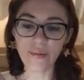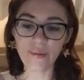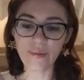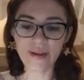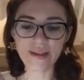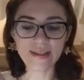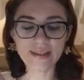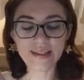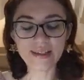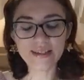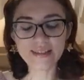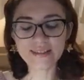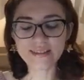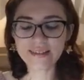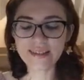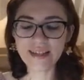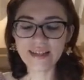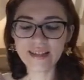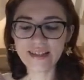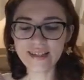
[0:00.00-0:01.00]
but let's
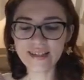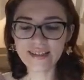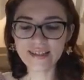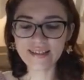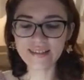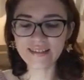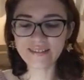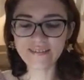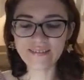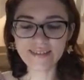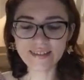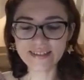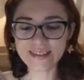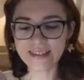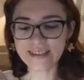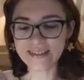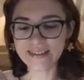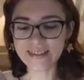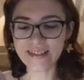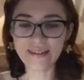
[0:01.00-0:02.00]
take a look what
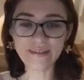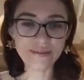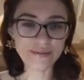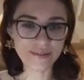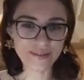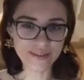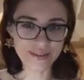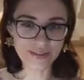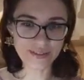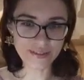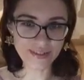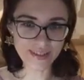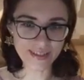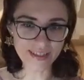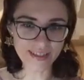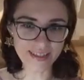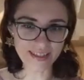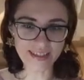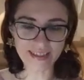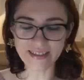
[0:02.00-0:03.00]
cards have for you
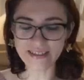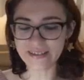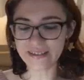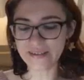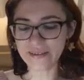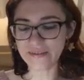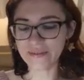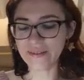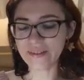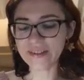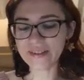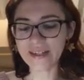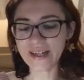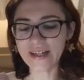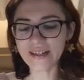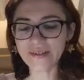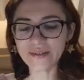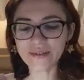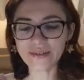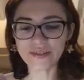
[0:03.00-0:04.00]
here, what
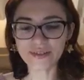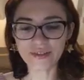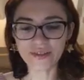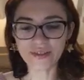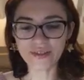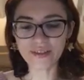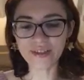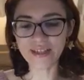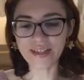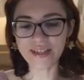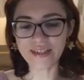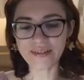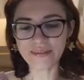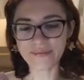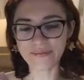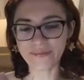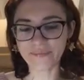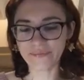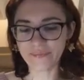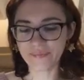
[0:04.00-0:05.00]
kind of story,
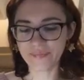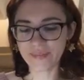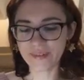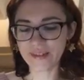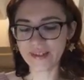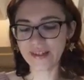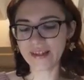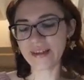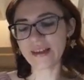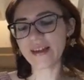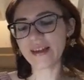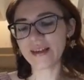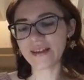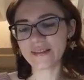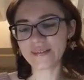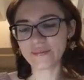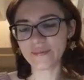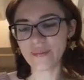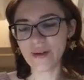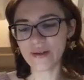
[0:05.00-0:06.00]
okay,
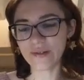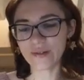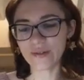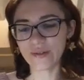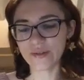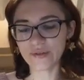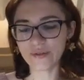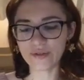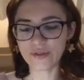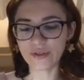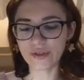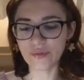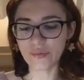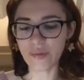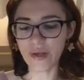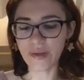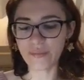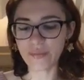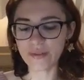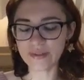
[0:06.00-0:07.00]
about your future
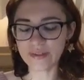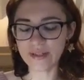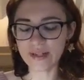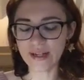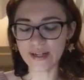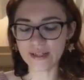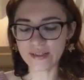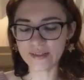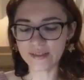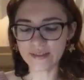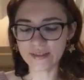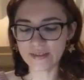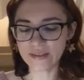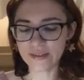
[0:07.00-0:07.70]
babies, guys.